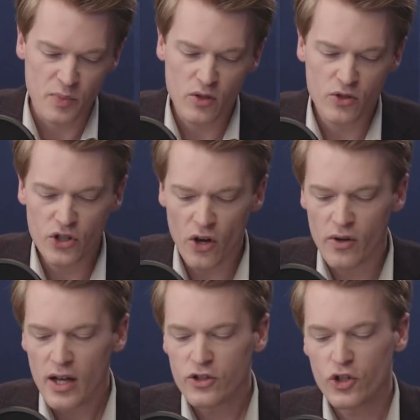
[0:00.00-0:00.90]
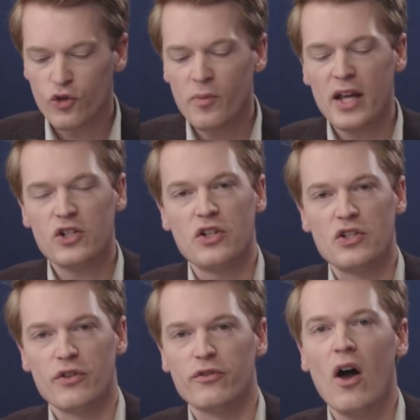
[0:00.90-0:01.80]
Because, you know, discrimination
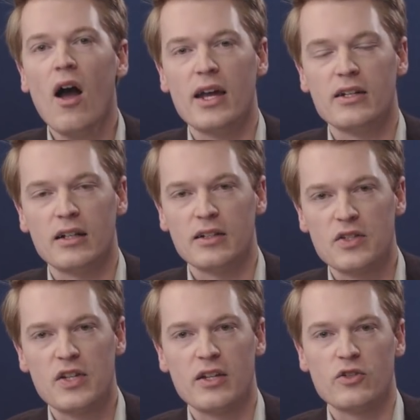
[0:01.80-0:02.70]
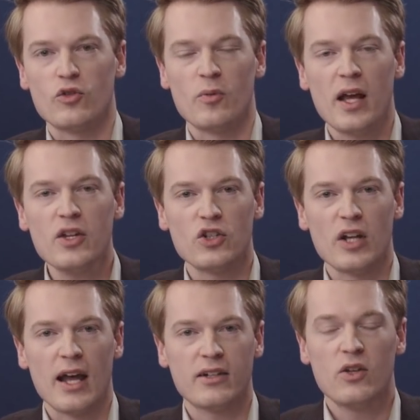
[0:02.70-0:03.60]
is defined under the Sex
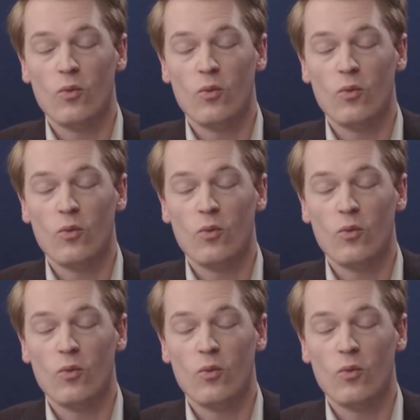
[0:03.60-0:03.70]
Discrimination Act.